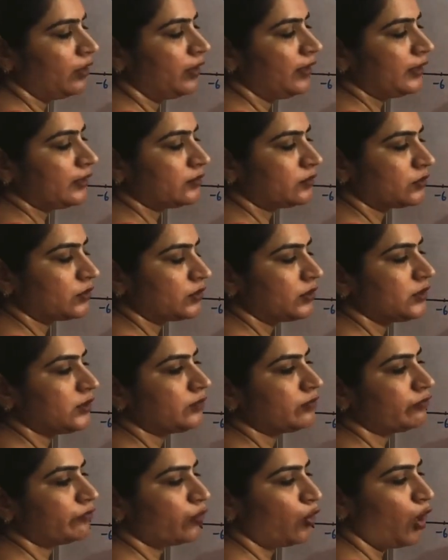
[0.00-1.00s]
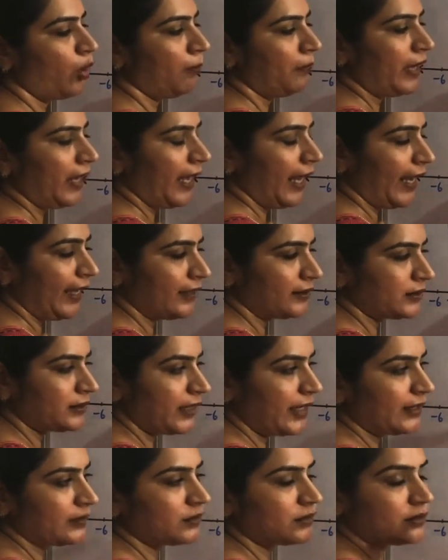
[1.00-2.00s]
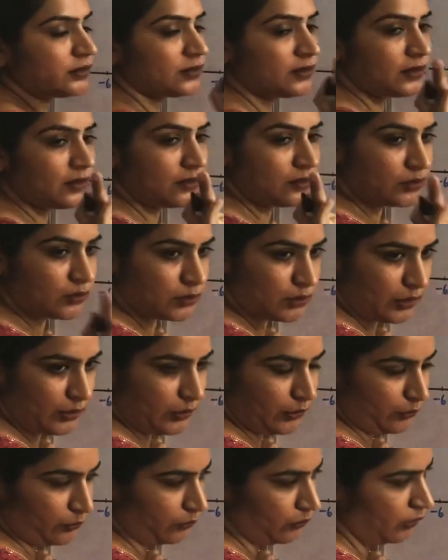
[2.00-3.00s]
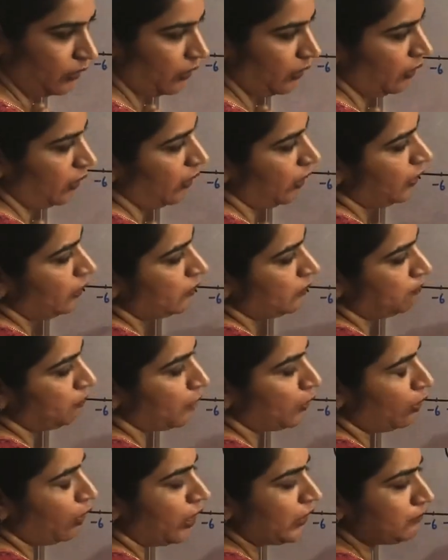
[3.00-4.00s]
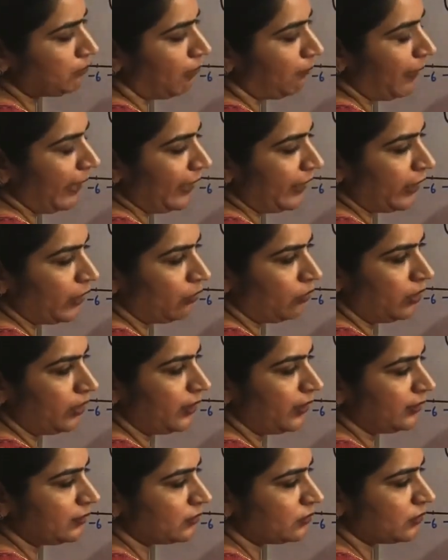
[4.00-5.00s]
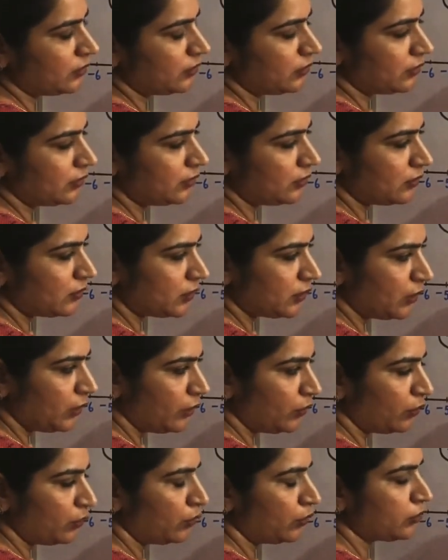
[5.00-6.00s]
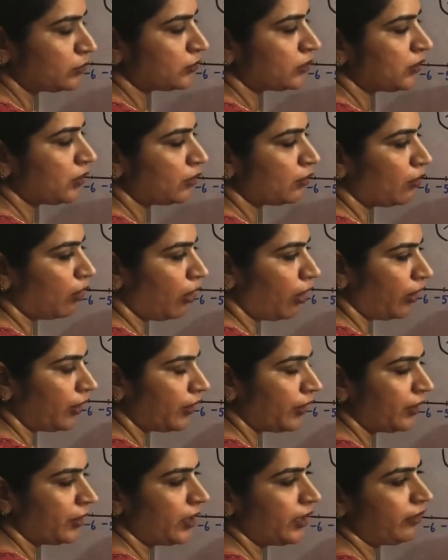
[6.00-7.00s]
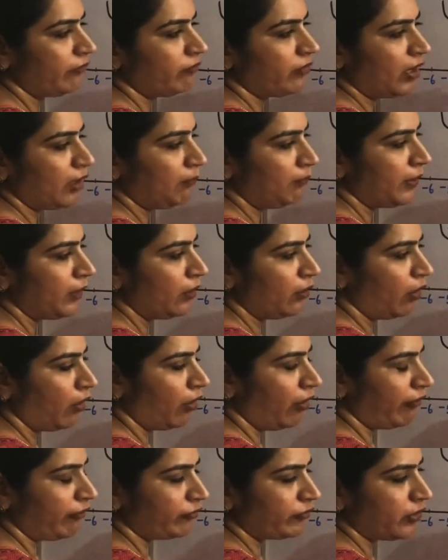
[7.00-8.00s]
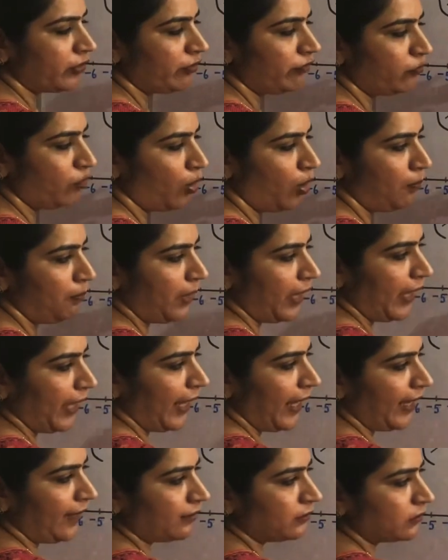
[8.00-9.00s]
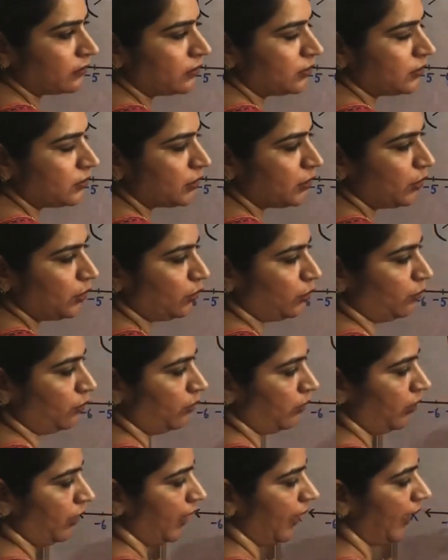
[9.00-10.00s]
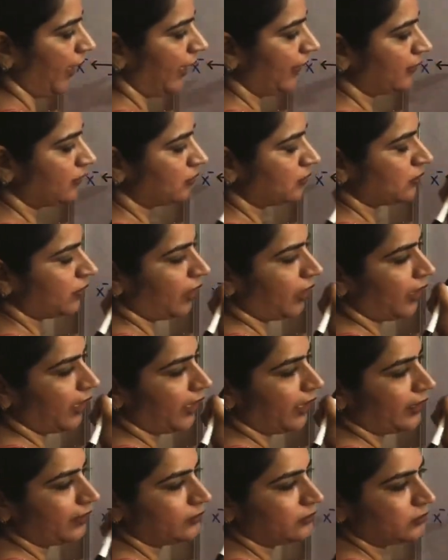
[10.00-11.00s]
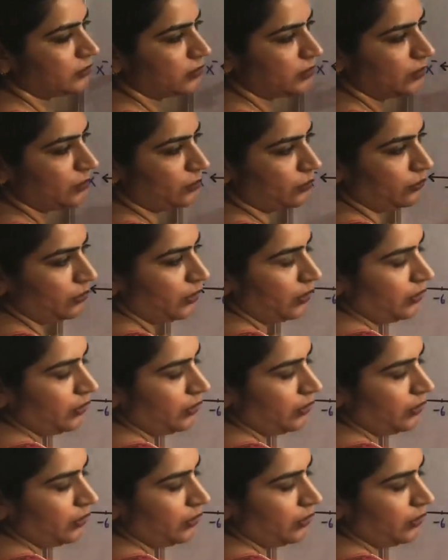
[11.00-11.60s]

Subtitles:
distance from x-axis is 0. Because perpendicular distance is 0, so the coordinate will be of the form x0, x and 0.